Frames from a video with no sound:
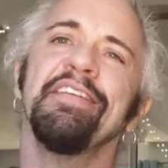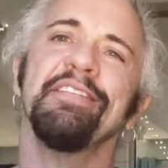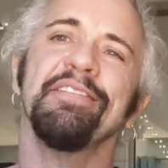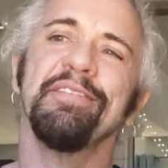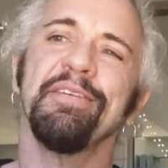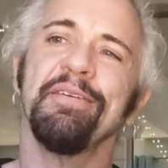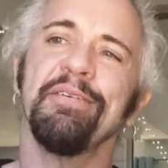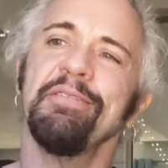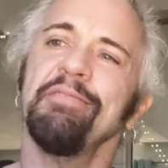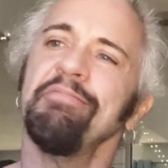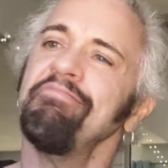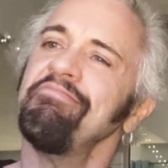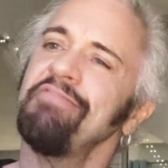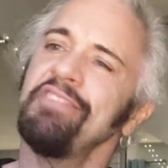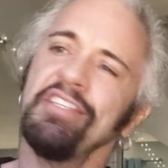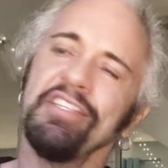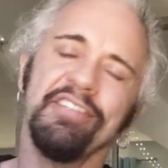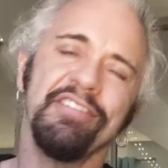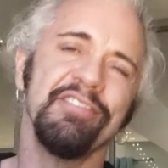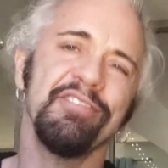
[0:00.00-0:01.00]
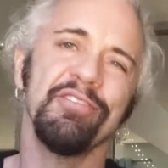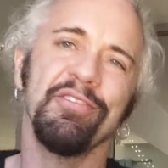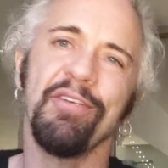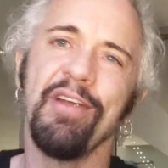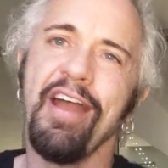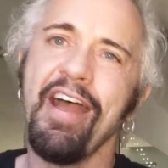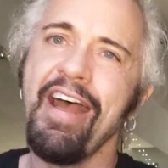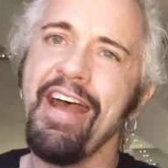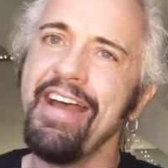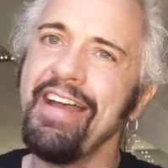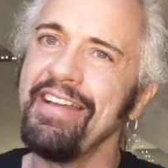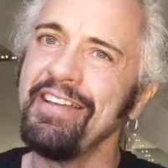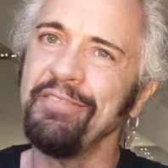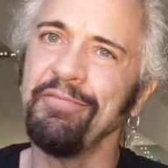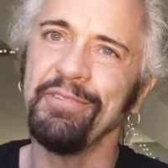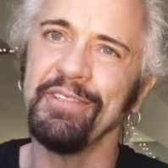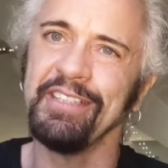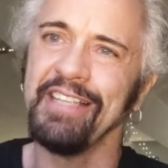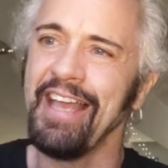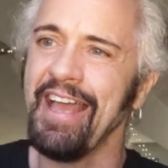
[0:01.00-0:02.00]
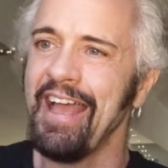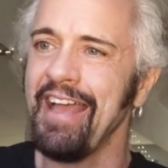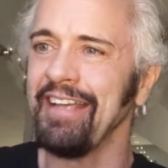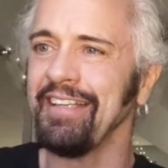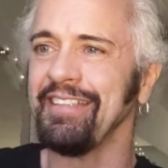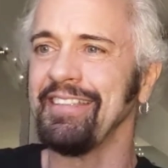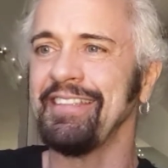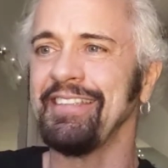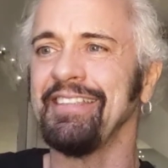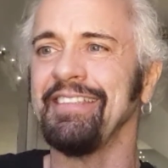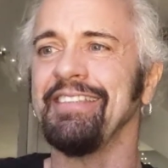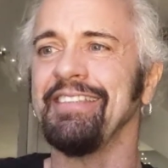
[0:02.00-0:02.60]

So just try and relax.